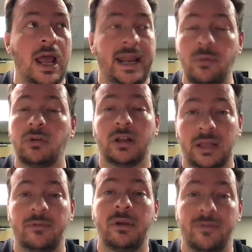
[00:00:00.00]
he will
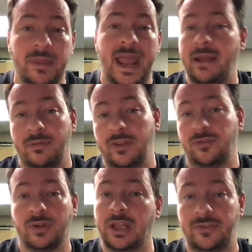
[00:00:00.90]
deliver me from the hand of this
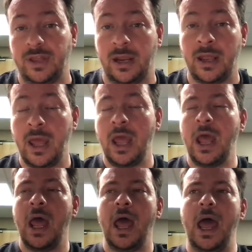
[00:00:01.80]
Philistine."
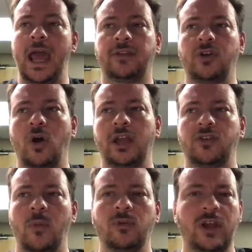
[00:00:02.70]
And so it's
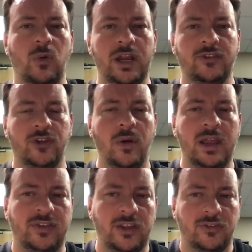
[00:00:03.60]
almost like what he's doing
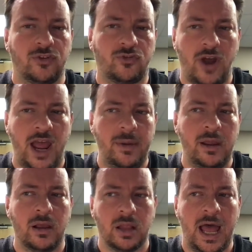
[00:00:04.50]
is he's describing
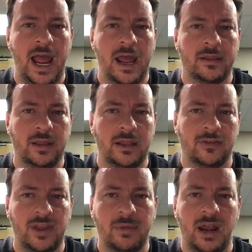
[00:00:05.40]
Goliath in the
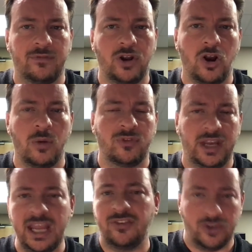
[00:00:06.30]
same kind of terms that
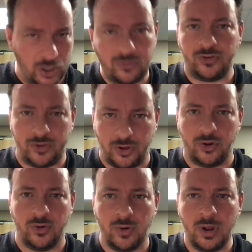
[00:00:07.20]
he's used
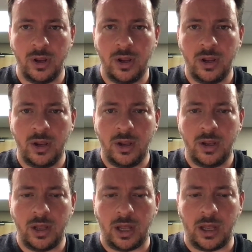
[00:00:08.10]
to,
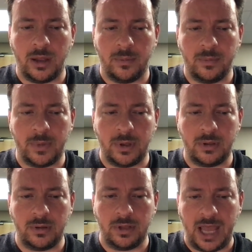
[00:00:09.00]

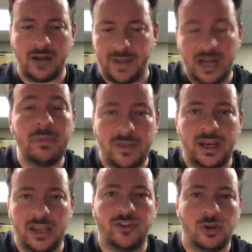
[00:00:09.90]
the kind of enemy that
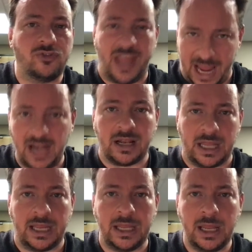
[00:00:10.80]
he's used to
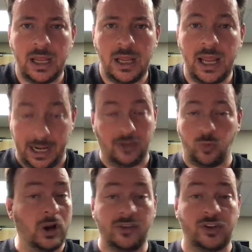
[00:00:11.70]
handling in his
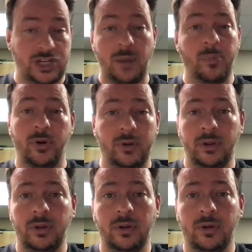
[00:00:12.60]
work as a shepherd,
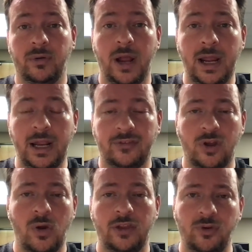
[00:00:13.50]
right? And
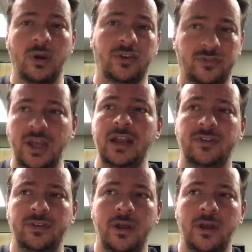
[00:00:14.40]
so in a sense,